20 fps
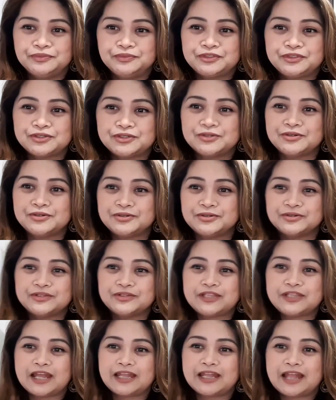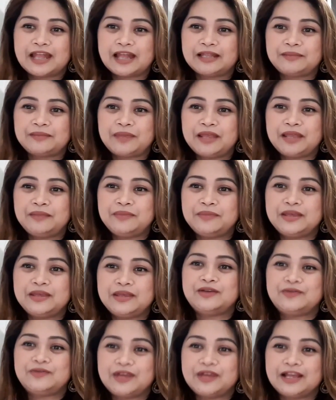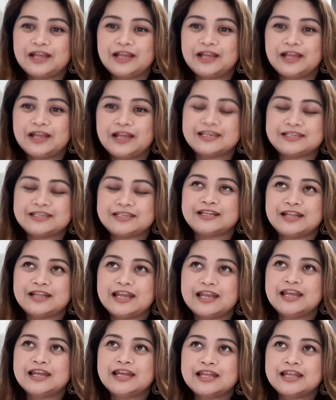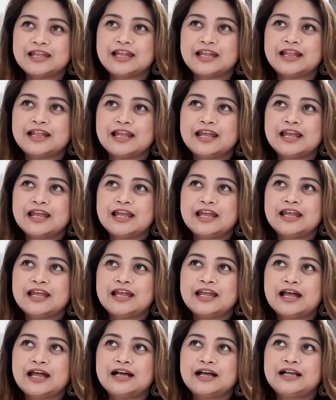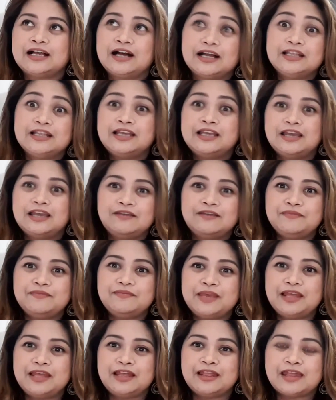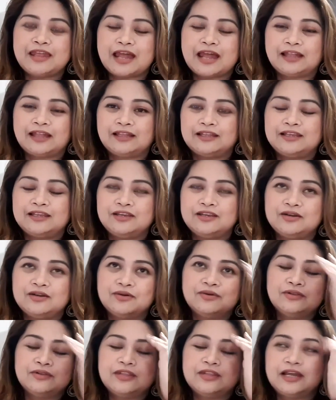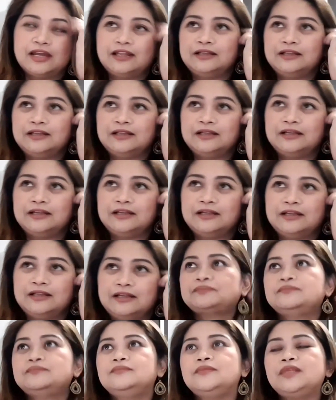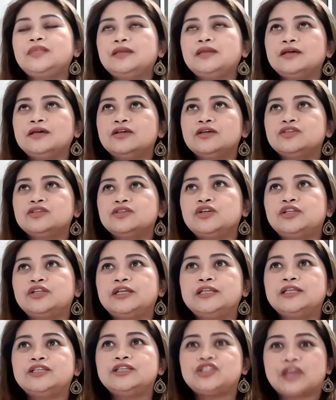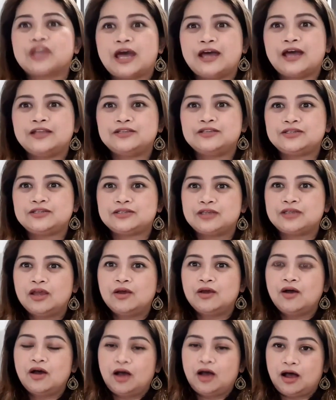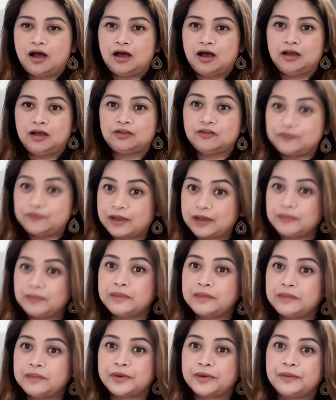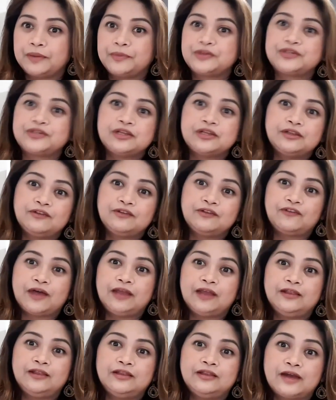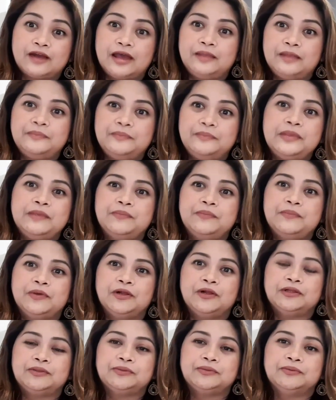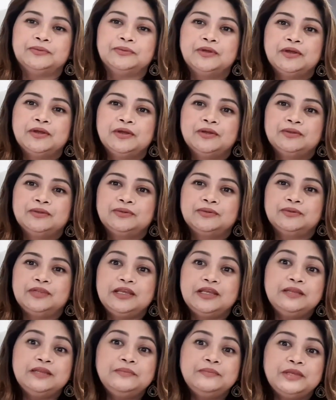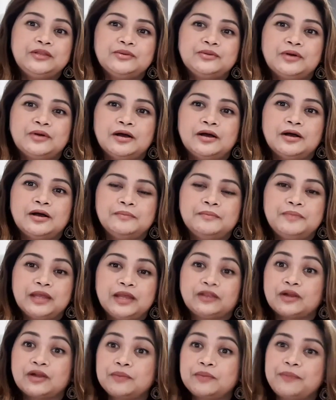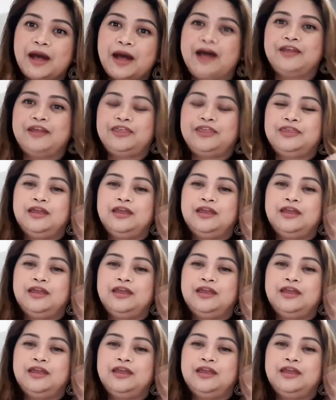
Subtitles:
So that made me realize that God gave me that, that certain chance, to find my purpose and to find the right people to lead me to a better path.